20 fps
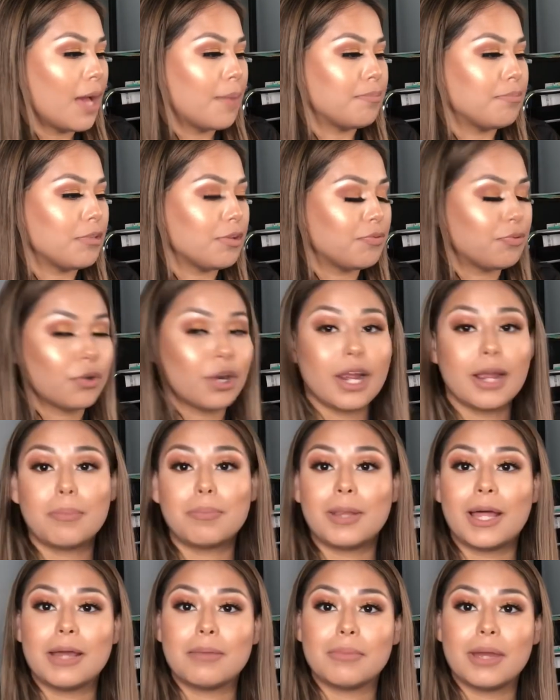Before I
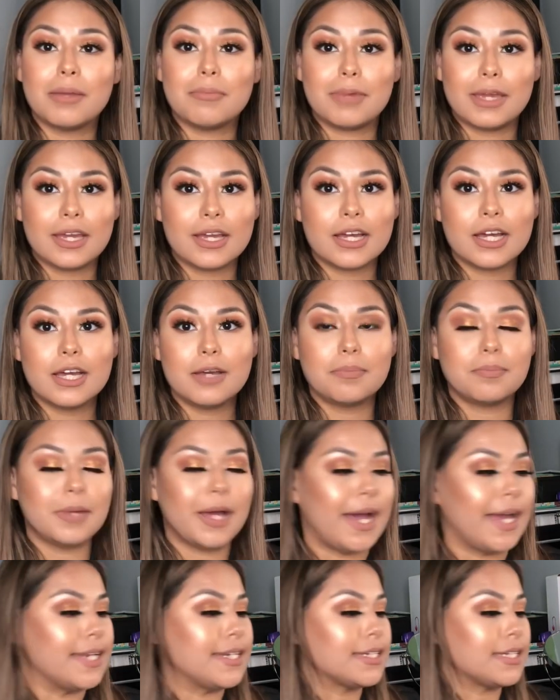applied my makeup,
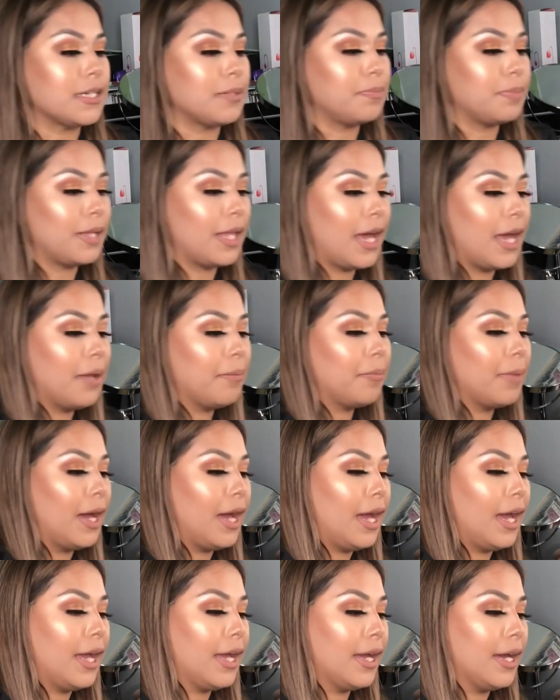I did apply
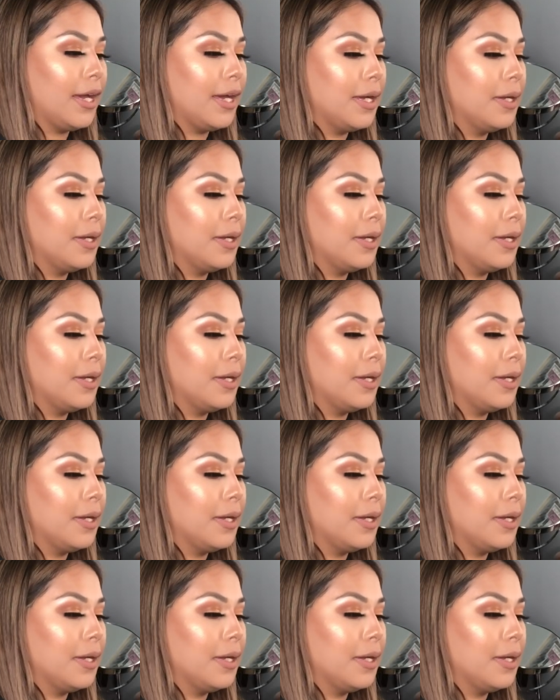my